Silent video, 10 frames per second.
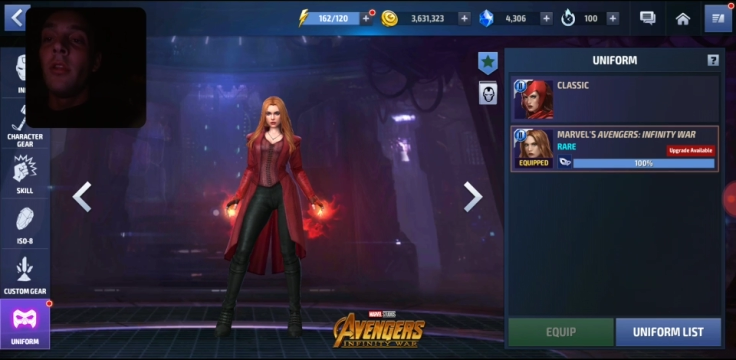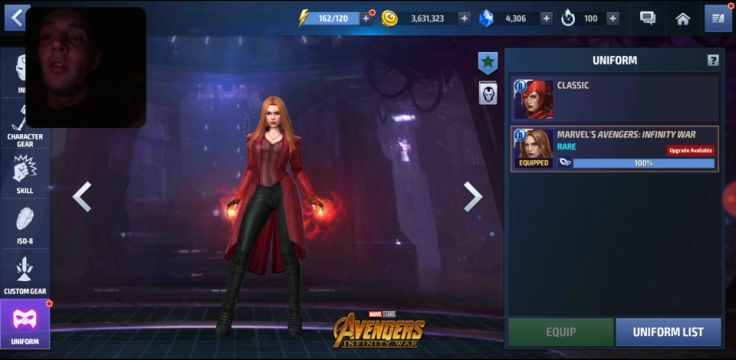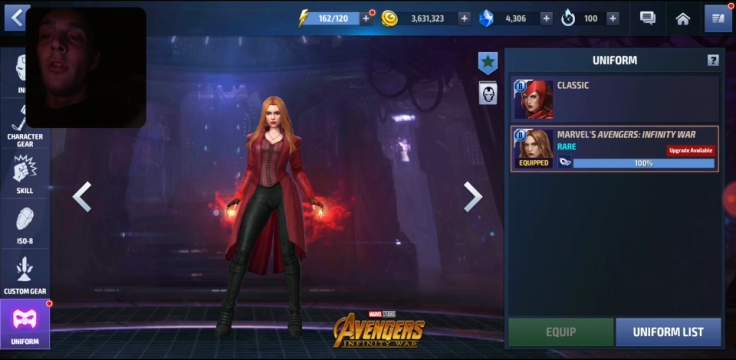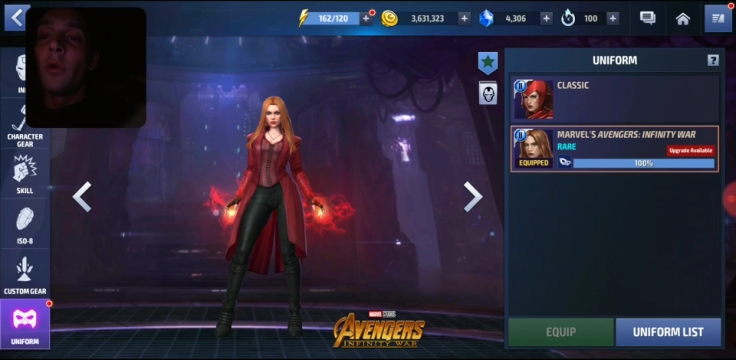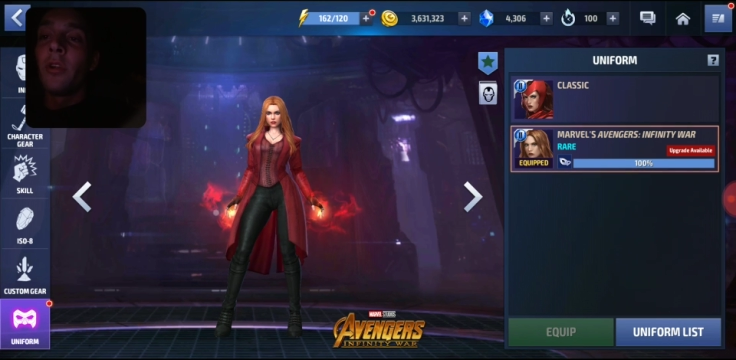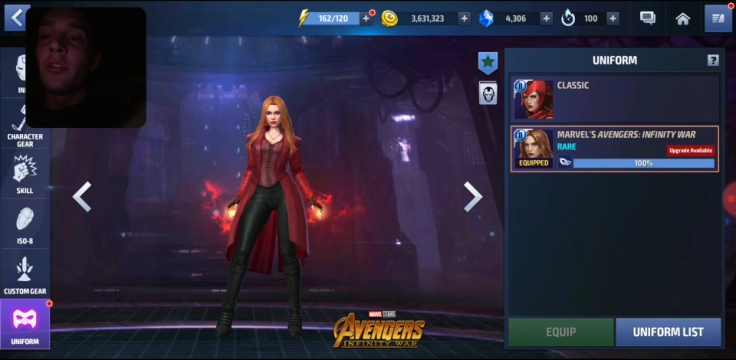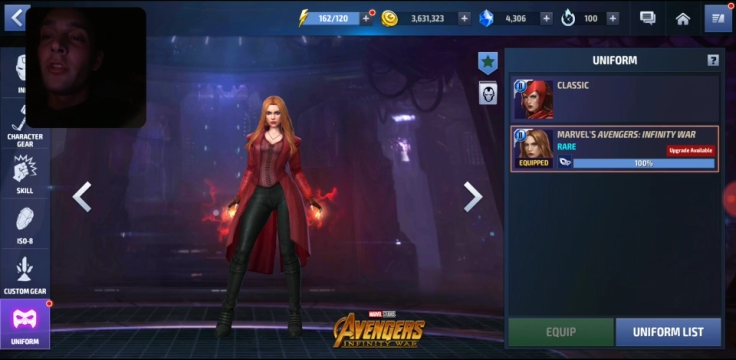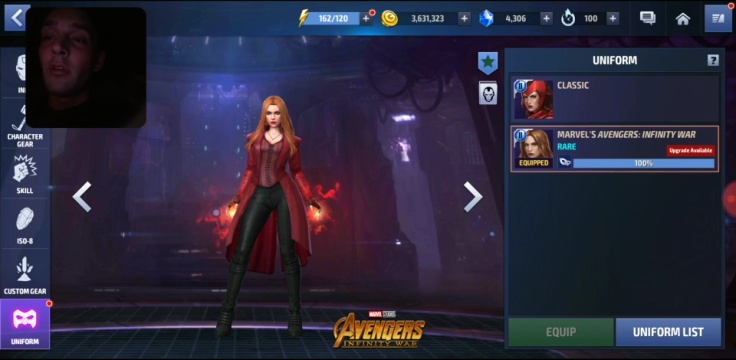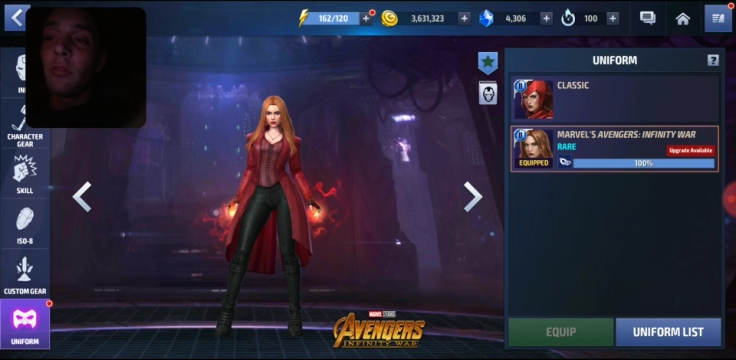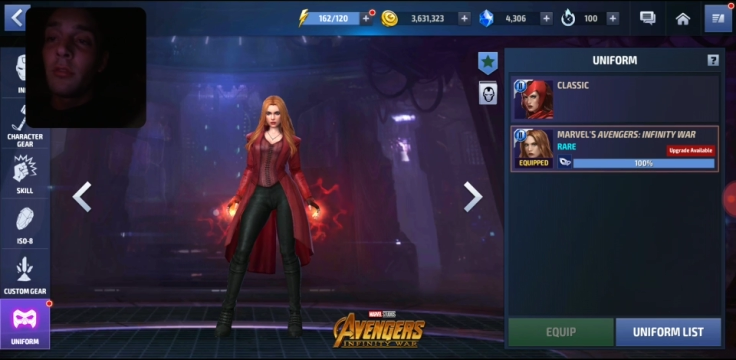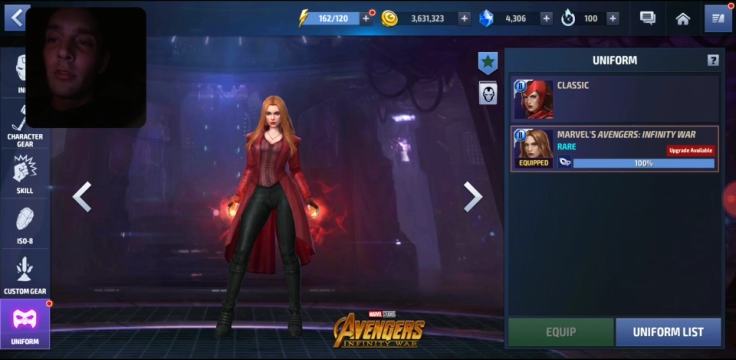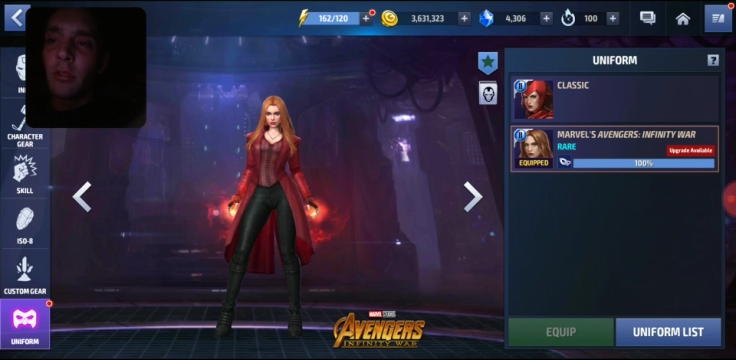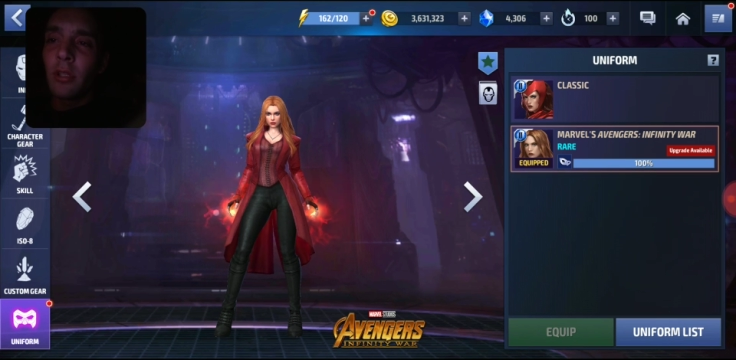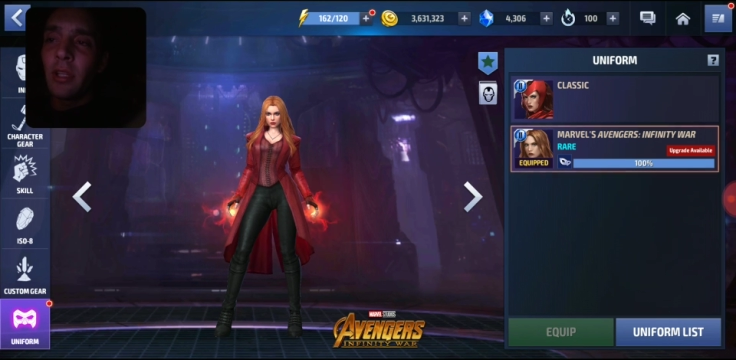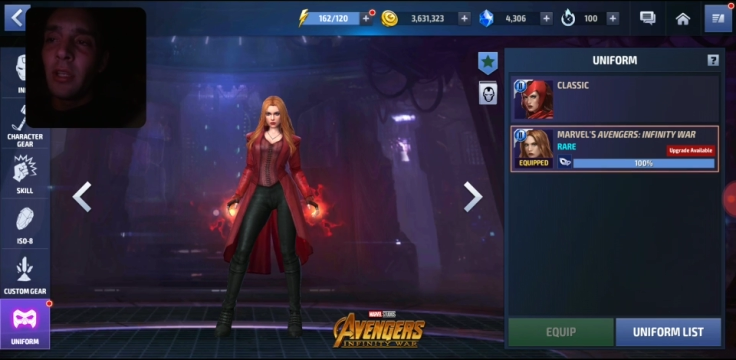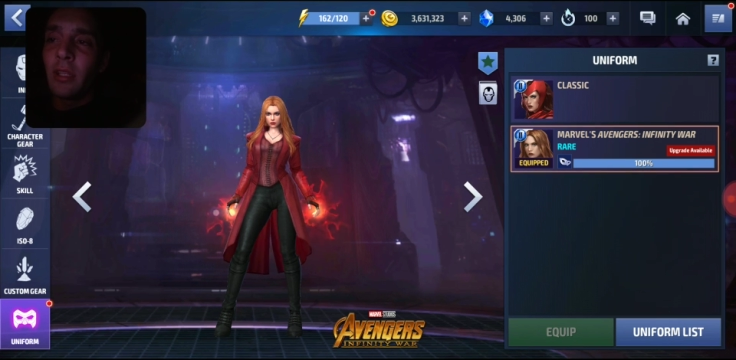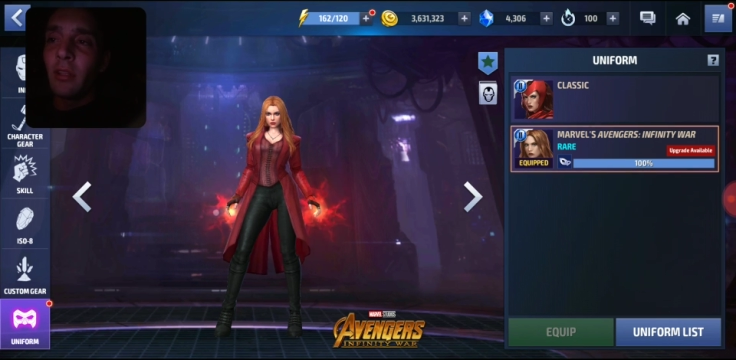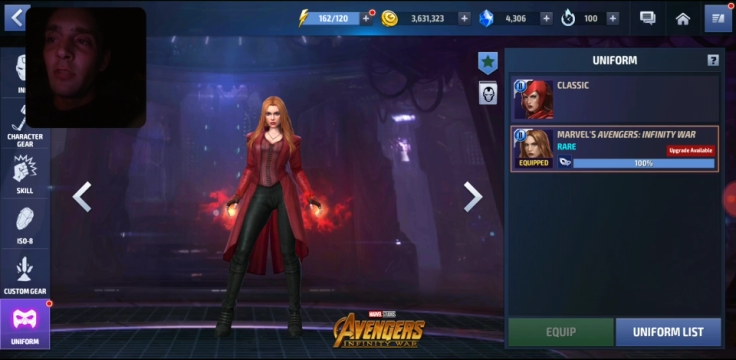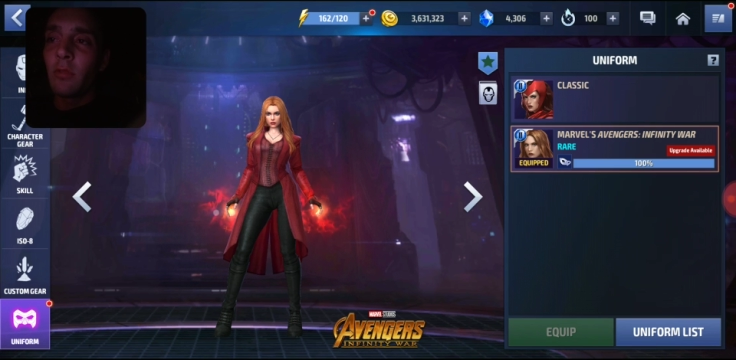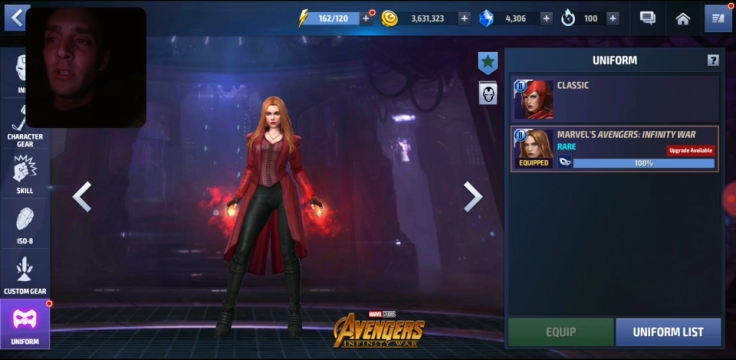Norn Stones, I think
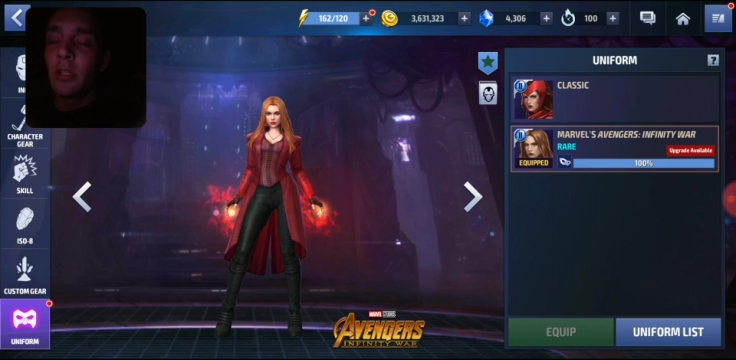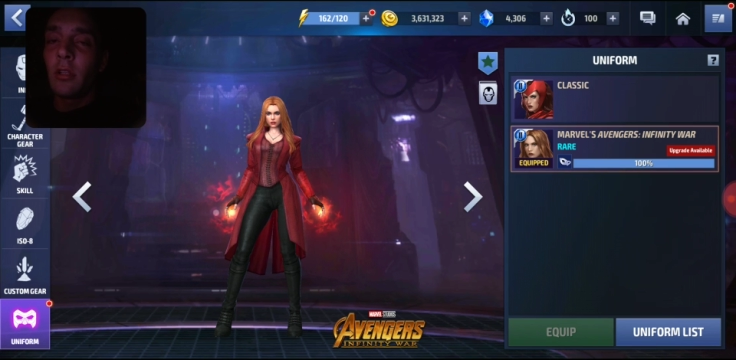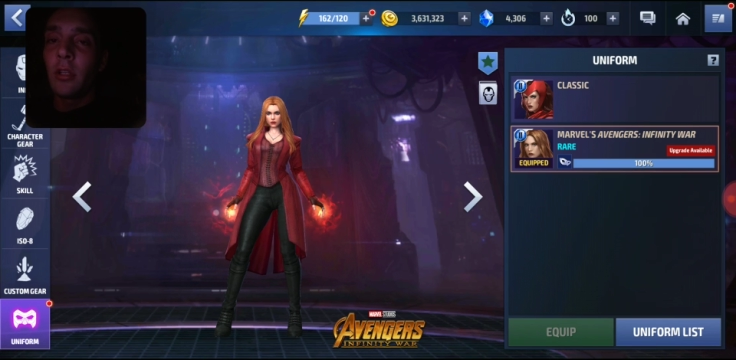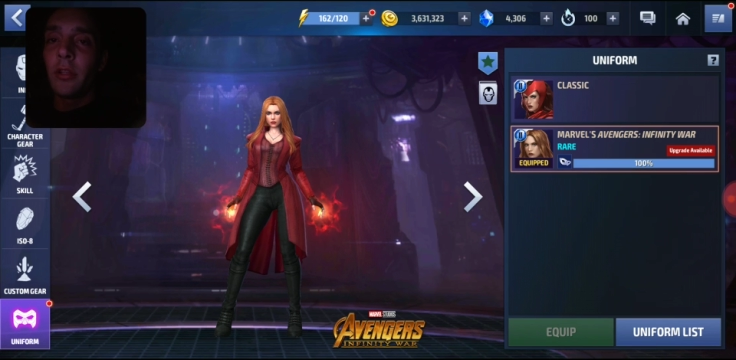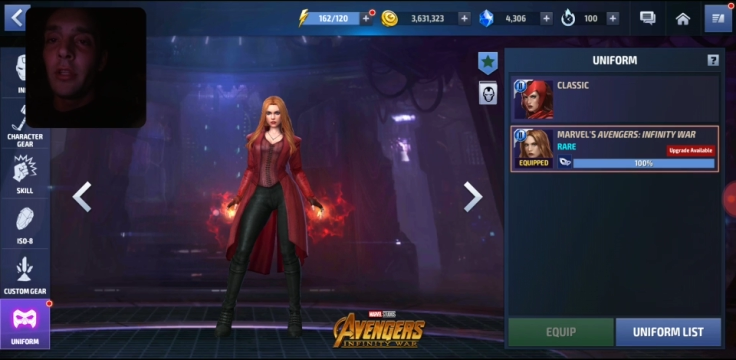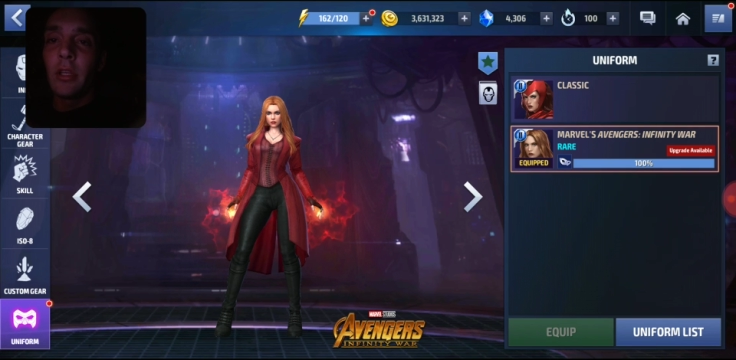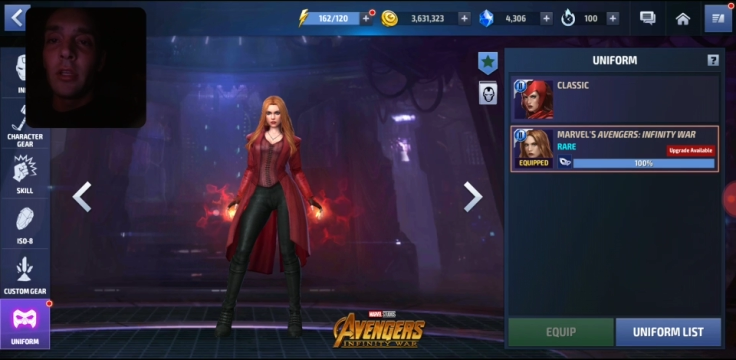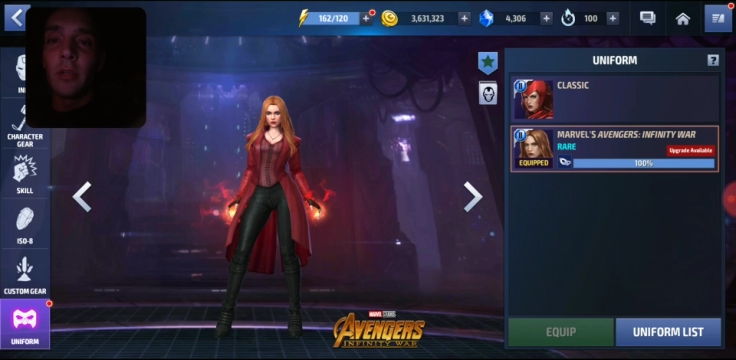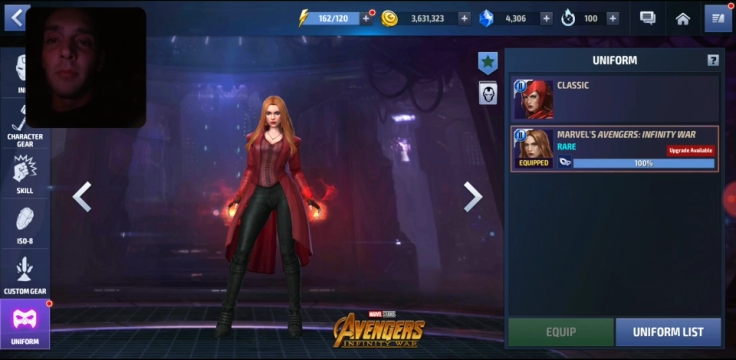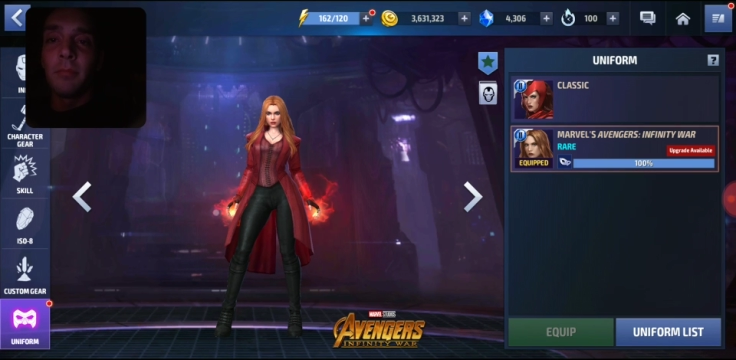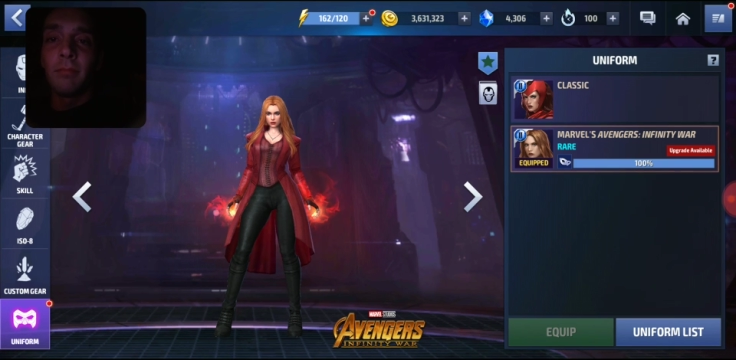is what they're called, the